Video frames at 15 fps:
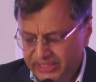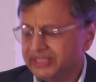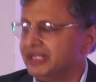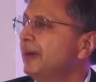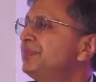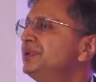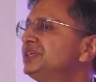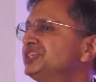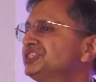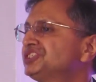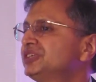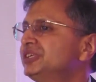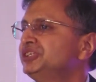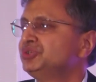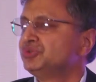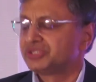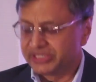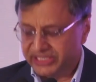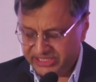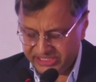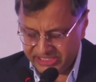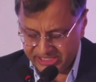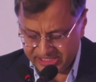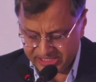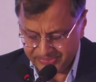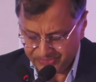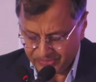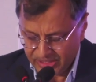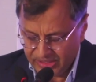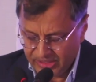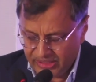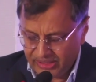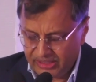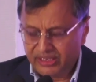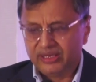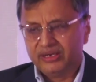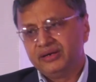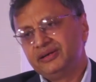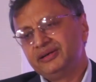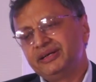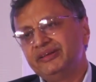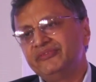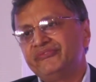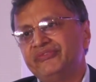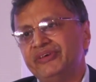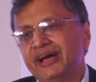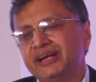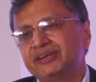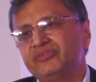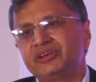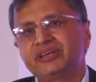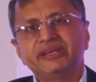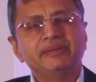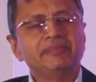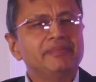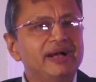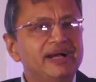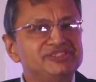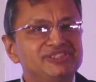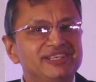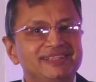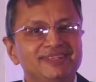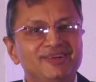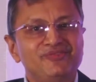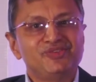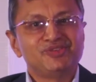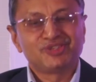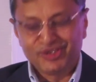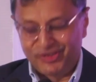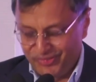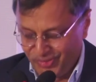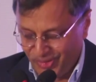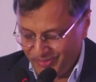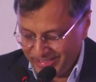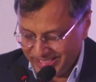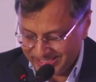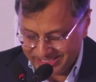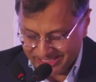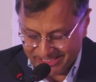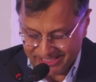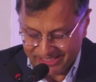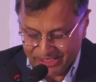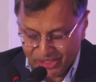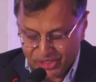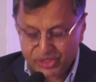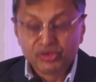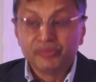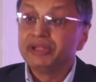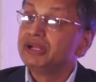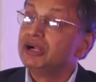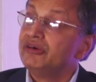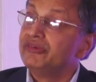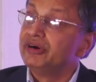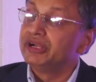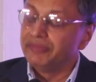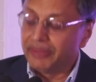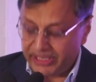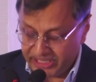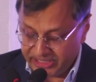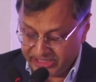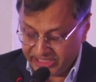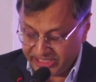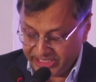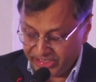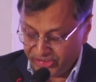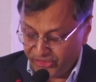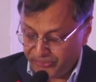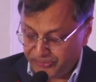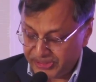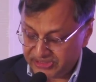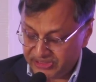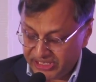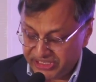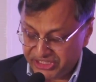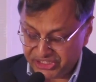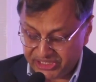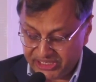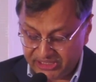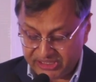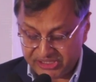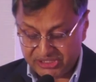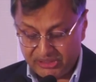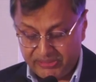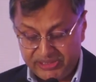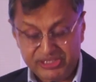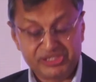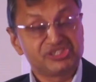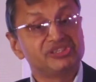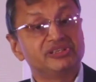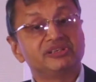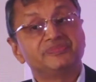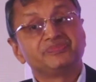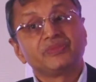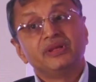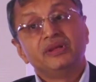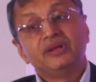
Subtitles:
the application and use cases. In fact, we can imagine the future of mobility to be governed by a degree of personalization and customization,